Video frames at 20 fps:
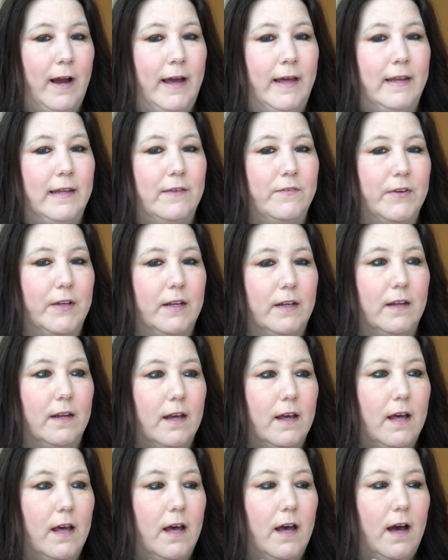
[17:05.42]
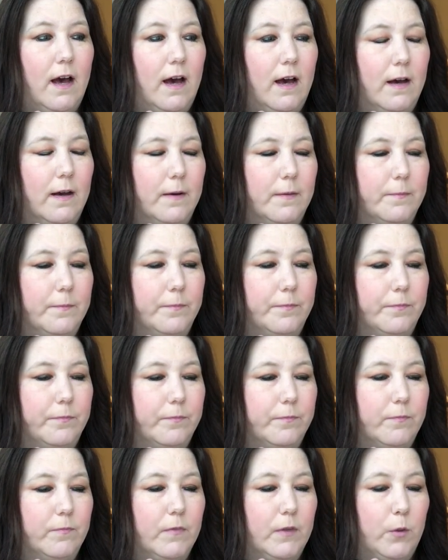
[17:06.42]
I had even
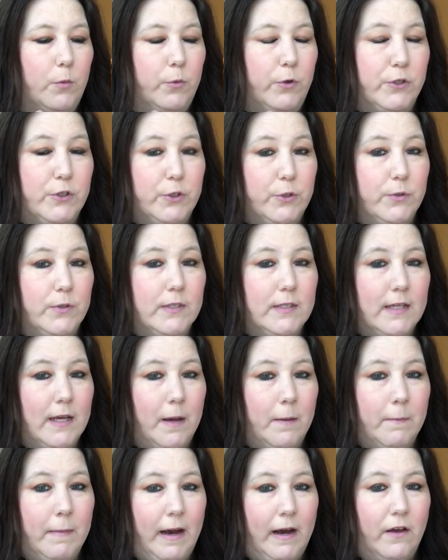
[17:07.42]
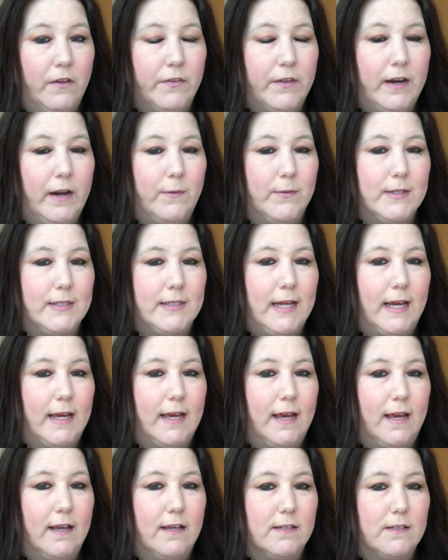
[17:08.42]
reduced the amount that I was
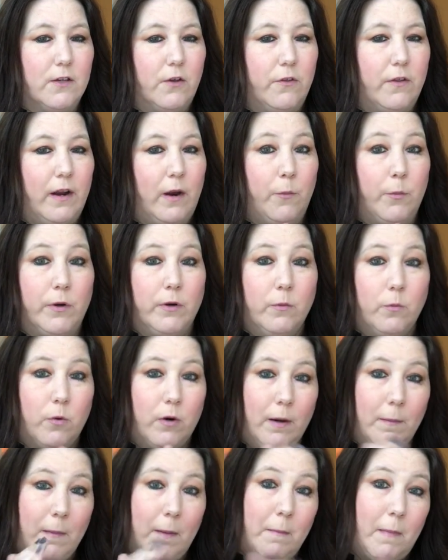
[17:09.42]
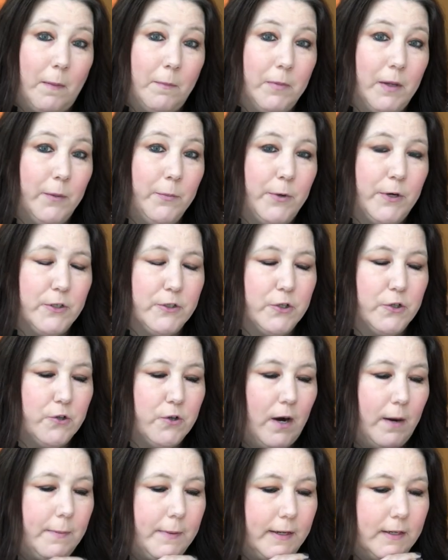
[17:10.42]
taking so that I wouldn't worry about my blood pressure
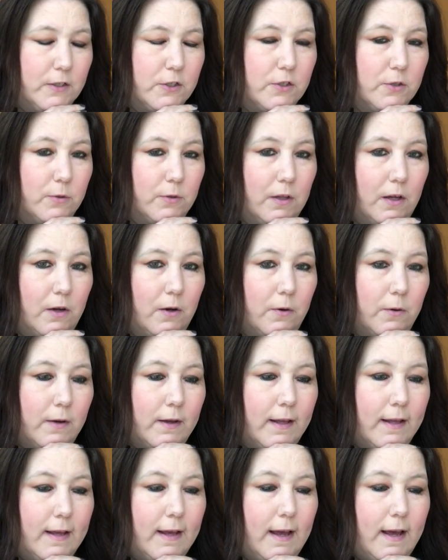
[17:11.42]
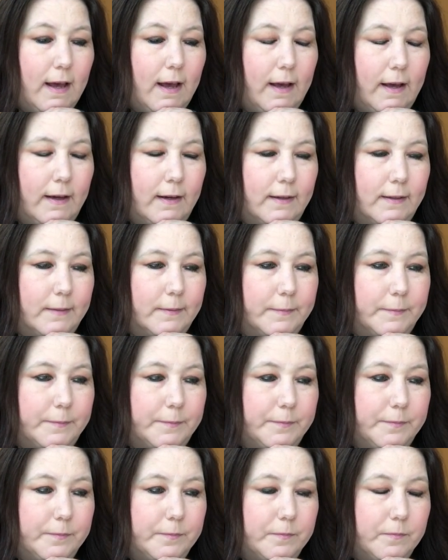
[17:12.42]
dropping too low.
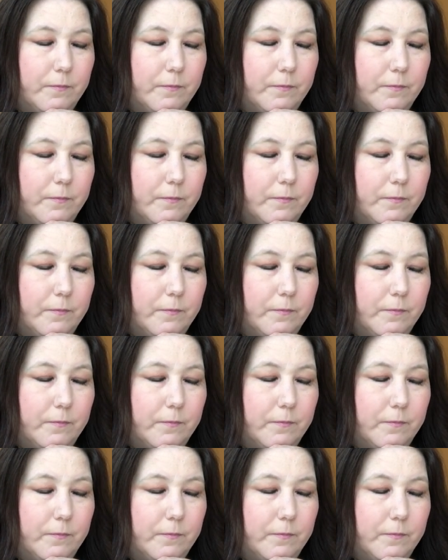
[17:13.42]
And